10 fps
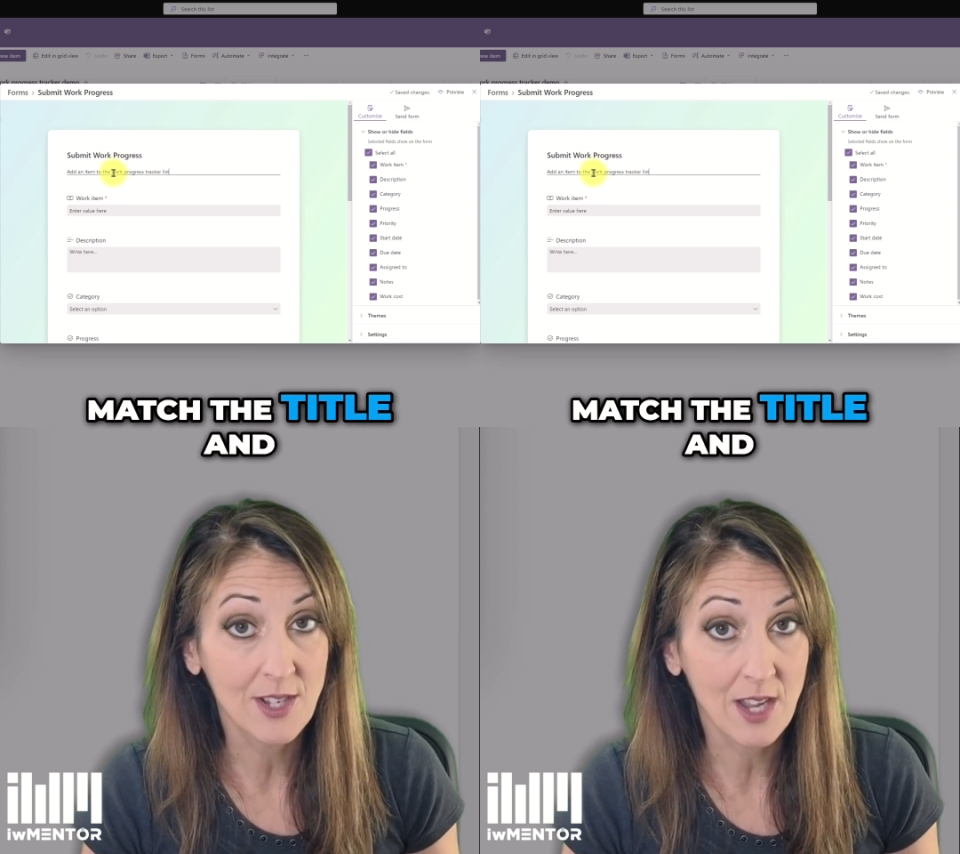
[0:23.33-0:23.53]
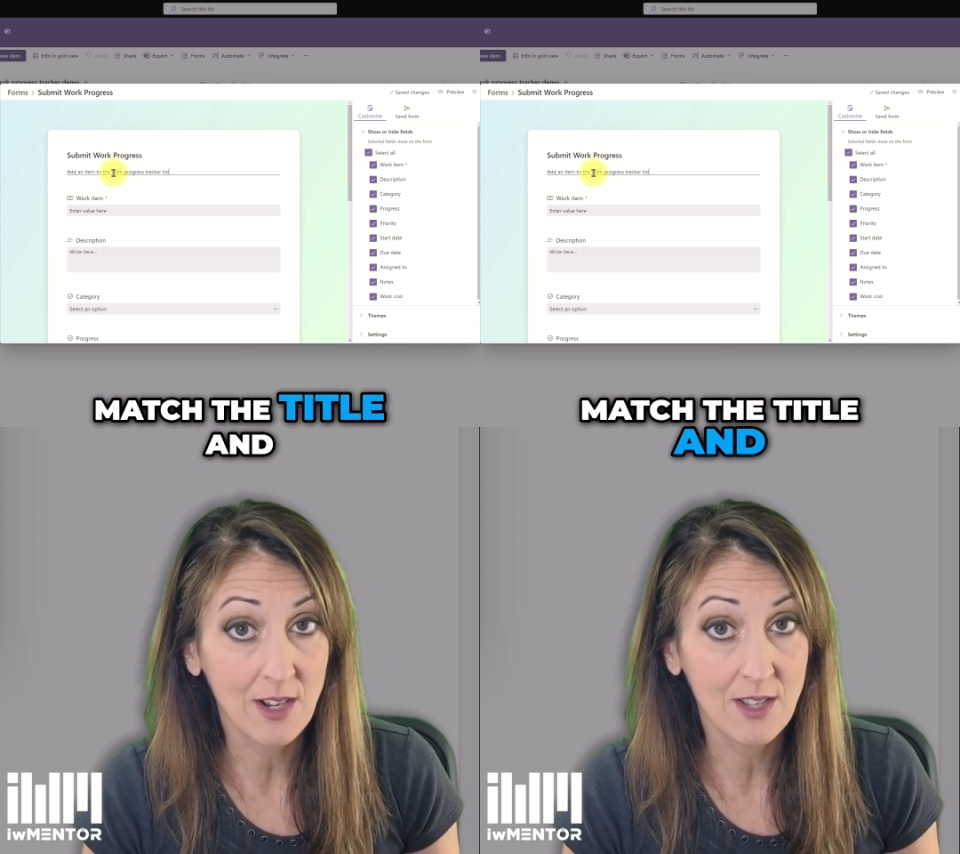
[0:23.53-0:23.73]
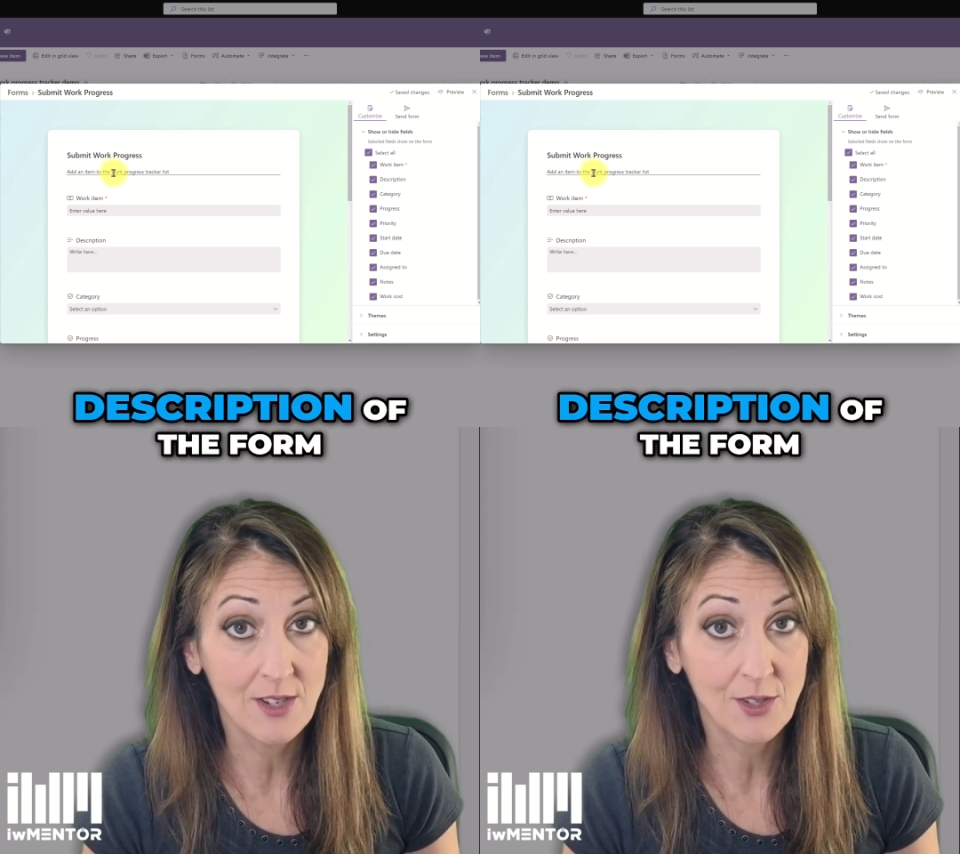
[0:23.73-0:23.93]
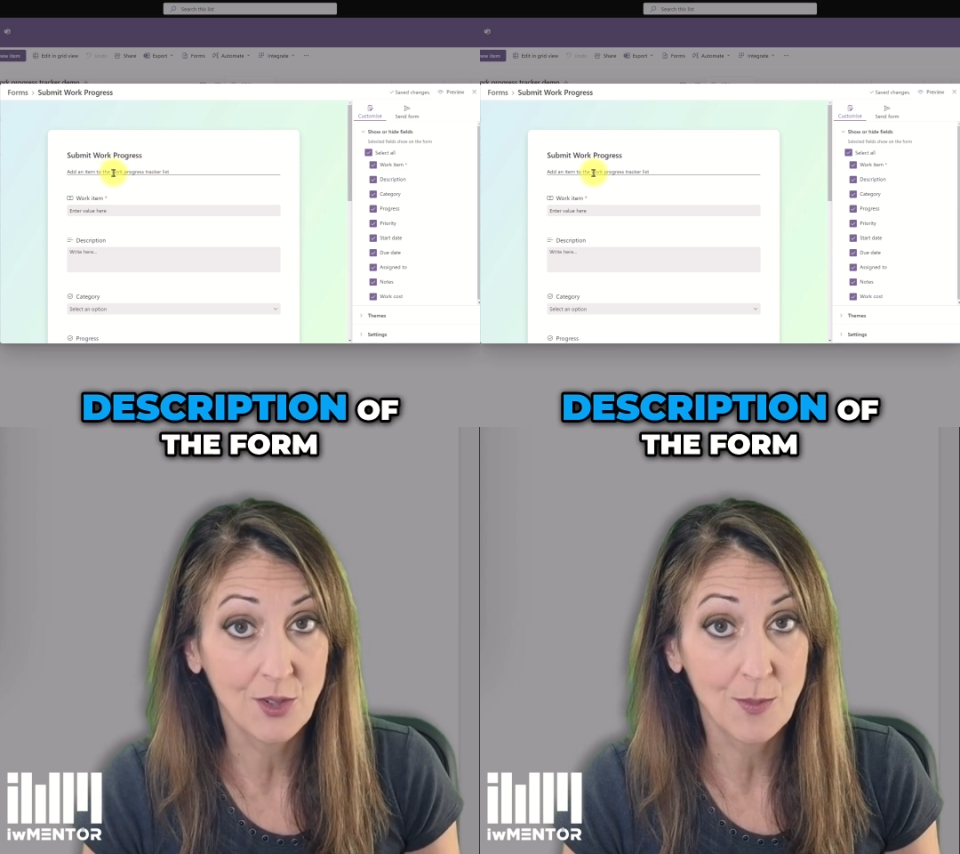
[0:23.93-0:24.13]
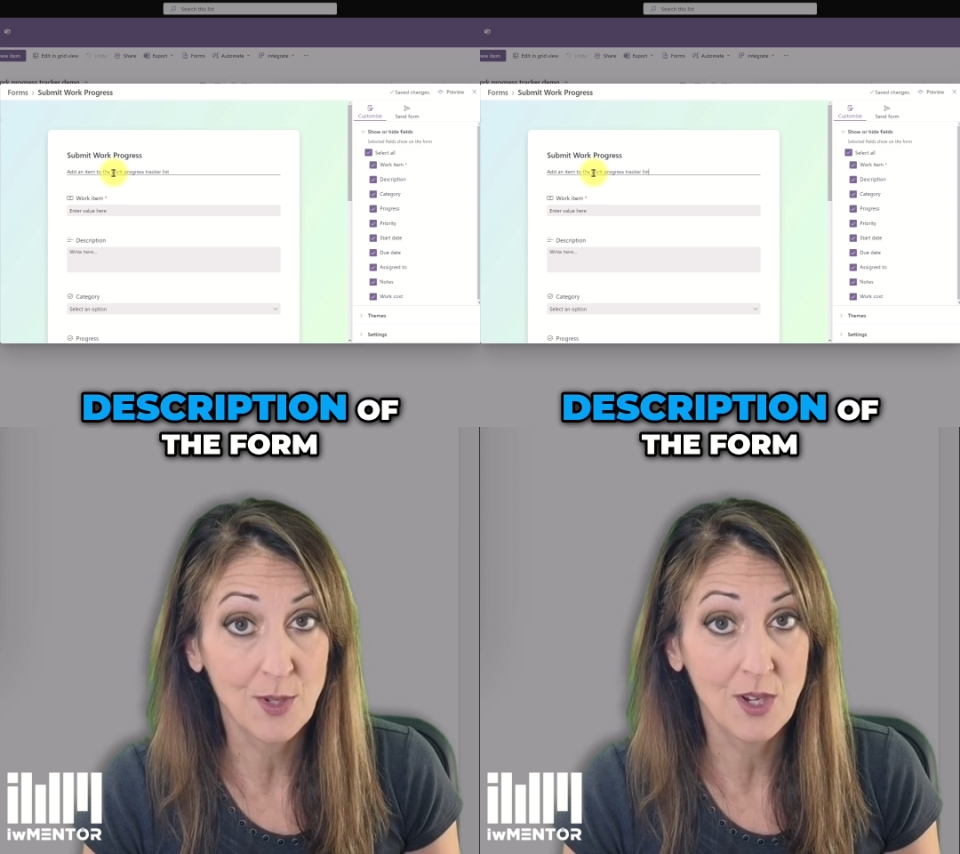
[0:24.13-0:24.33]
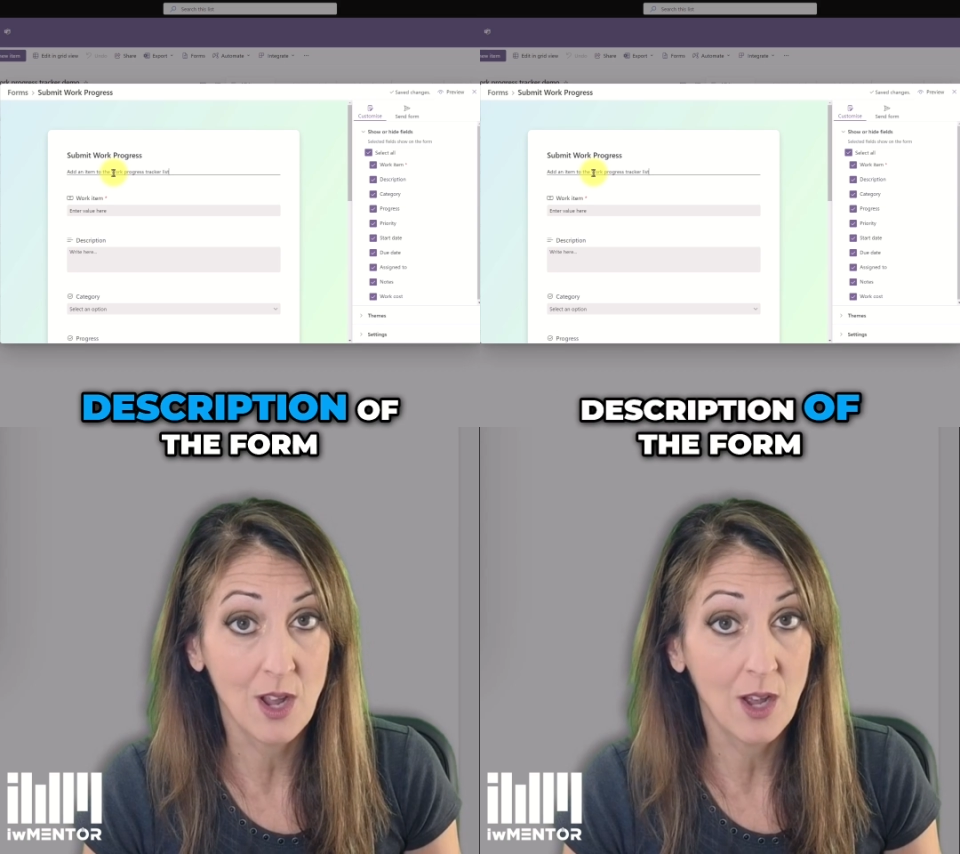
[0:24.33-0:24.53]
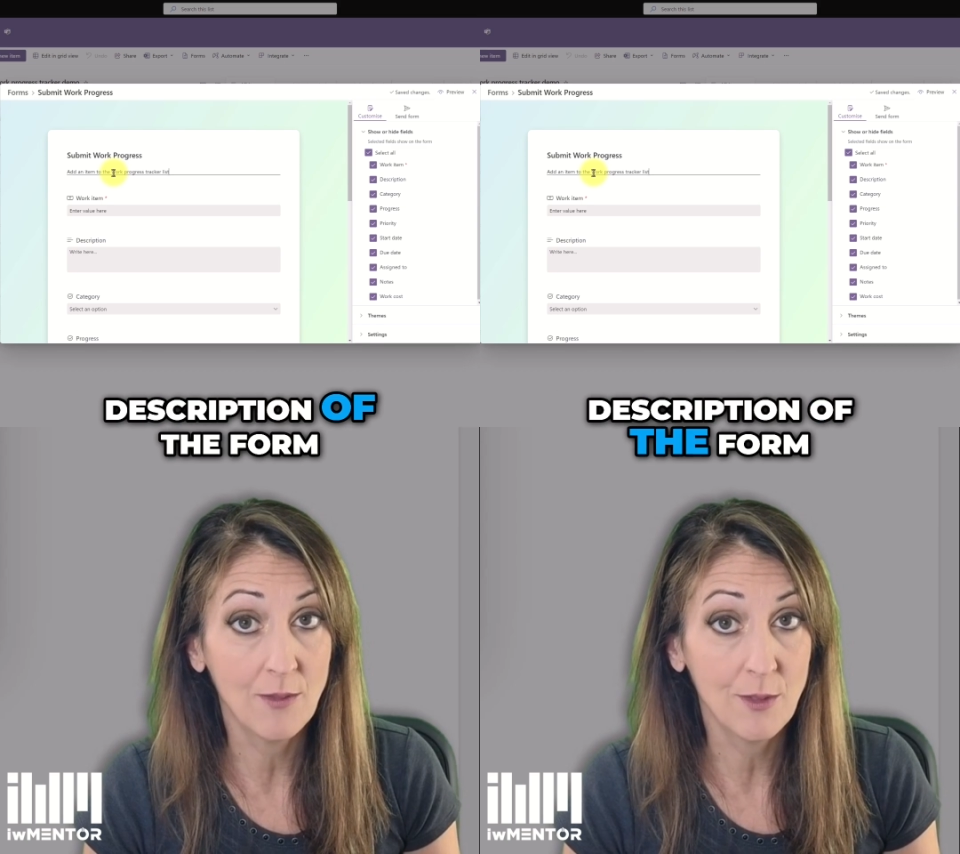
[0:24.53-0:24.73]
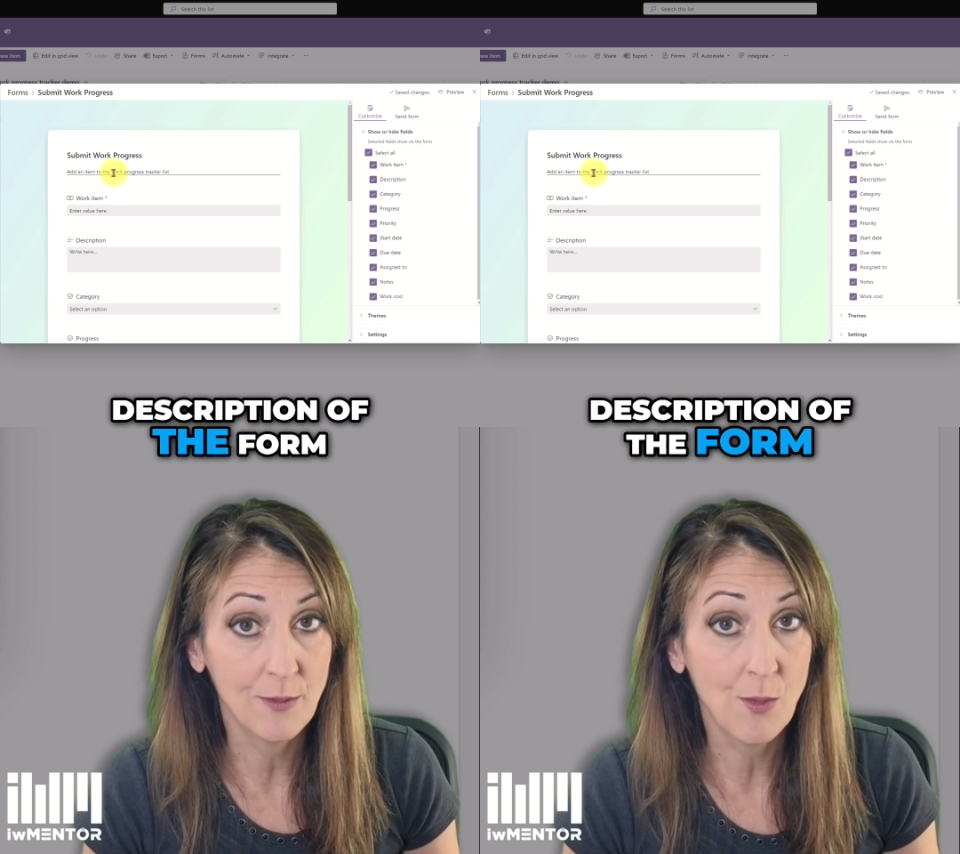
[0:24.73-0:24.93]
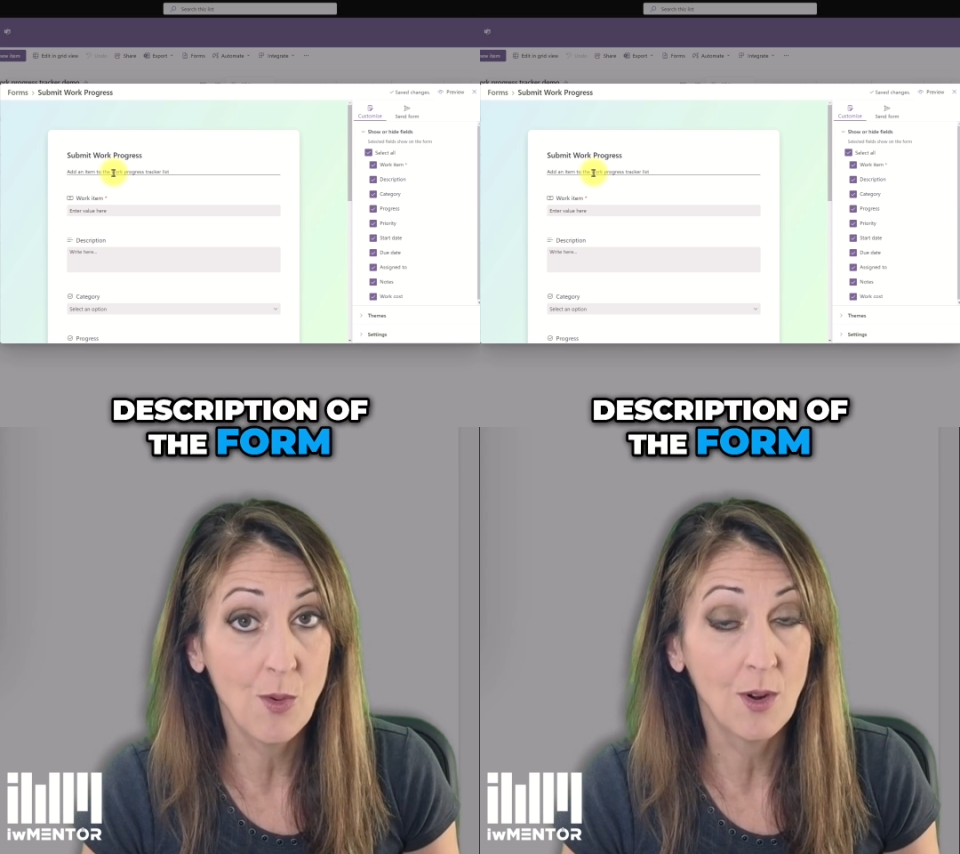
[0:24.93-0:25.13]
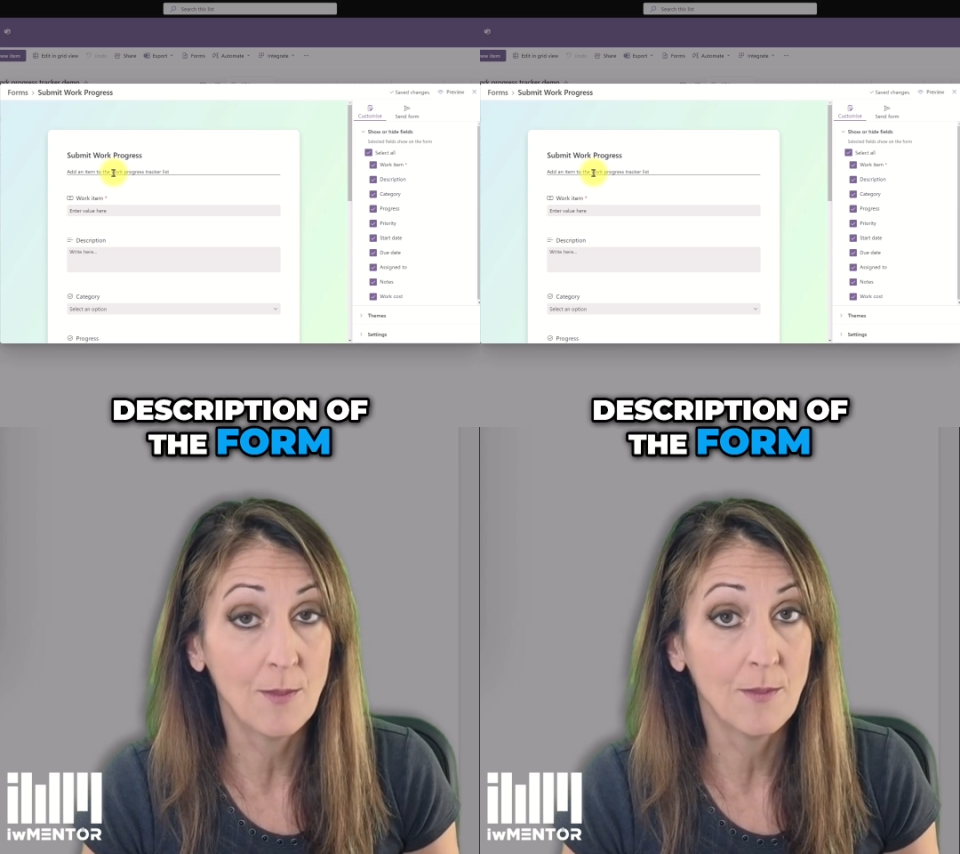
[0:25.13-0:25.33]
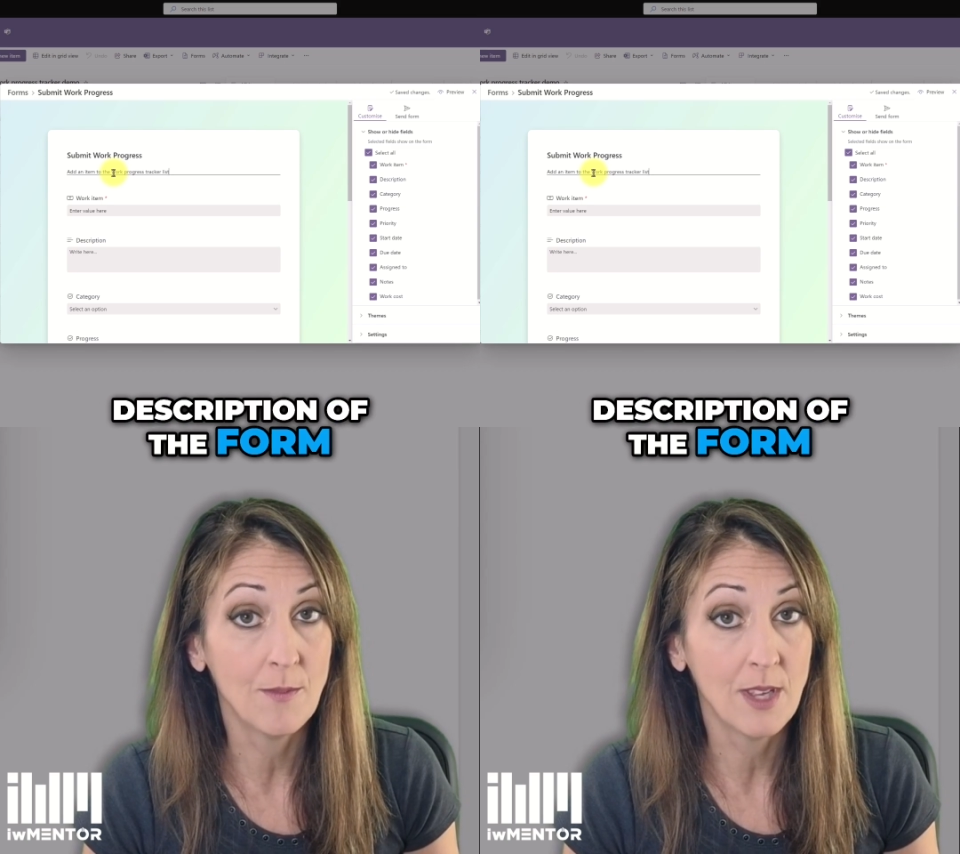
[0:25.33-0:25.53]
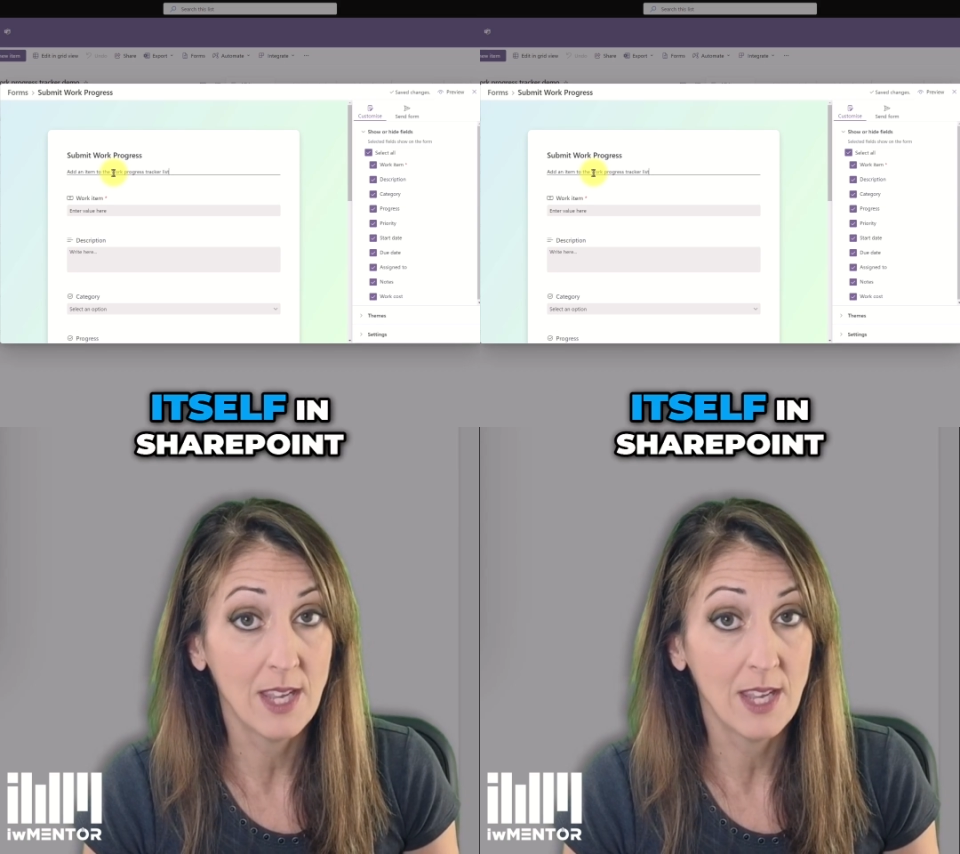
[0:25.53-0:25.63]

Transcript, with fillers: title and description of the form